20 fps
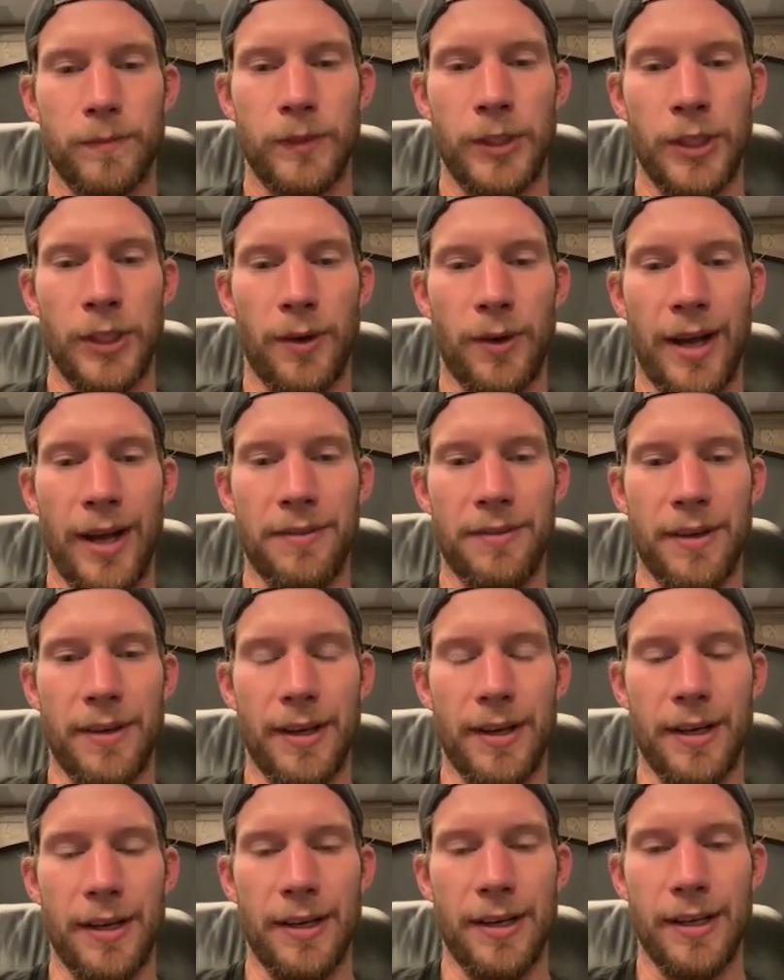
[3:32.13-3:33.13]
you know have
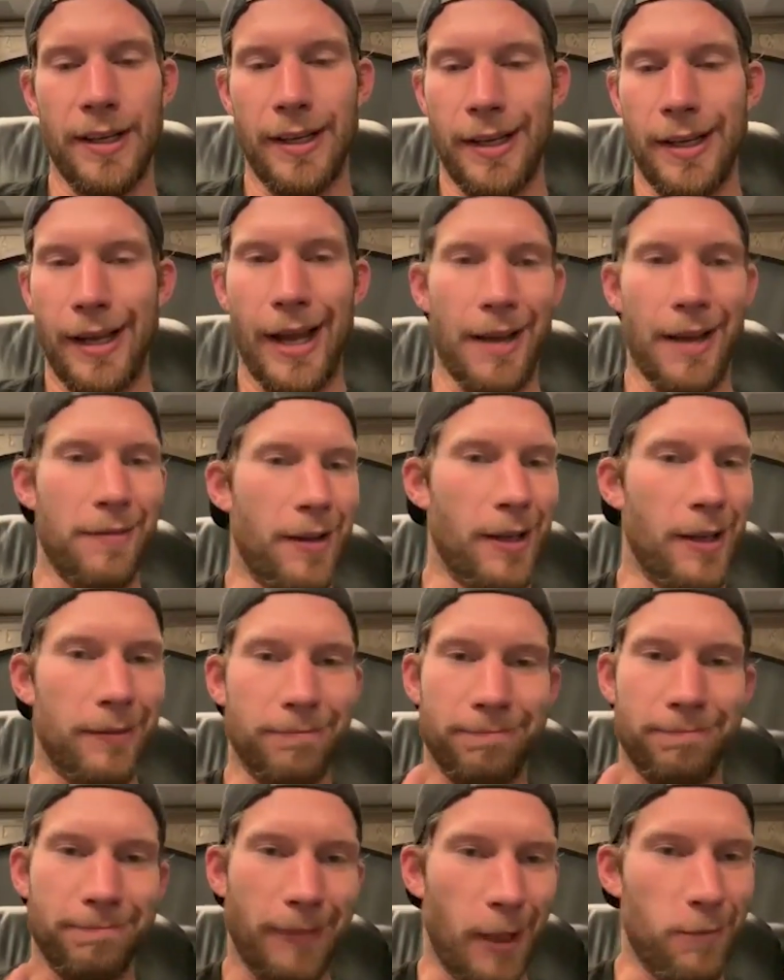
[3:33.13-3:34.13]
a have a,
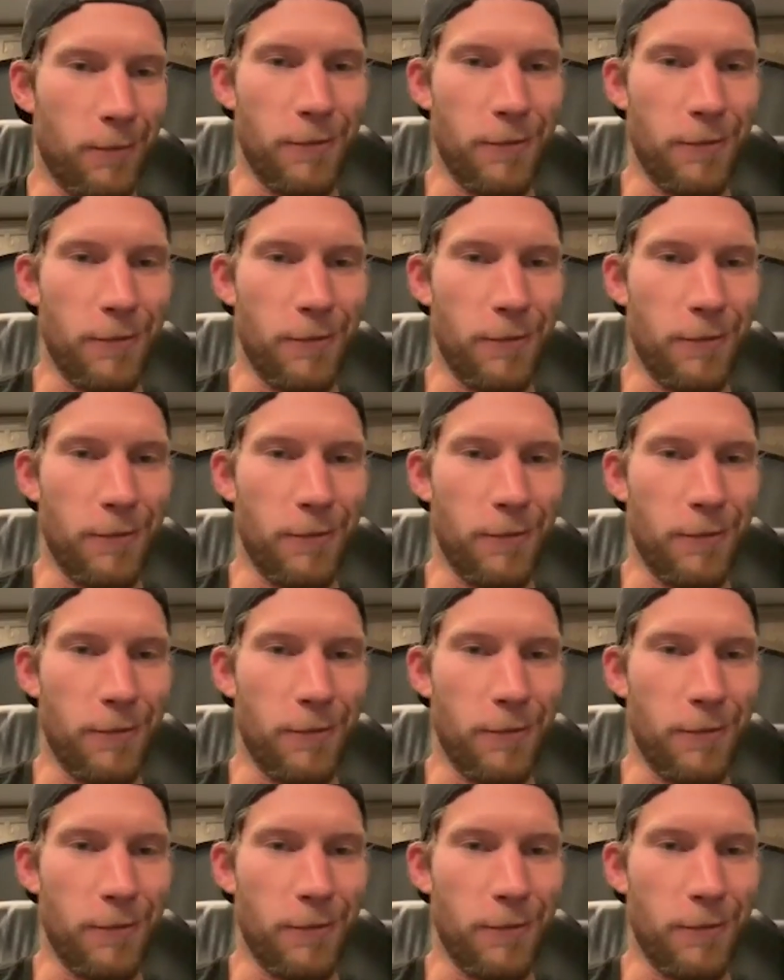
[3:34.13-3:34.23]
a,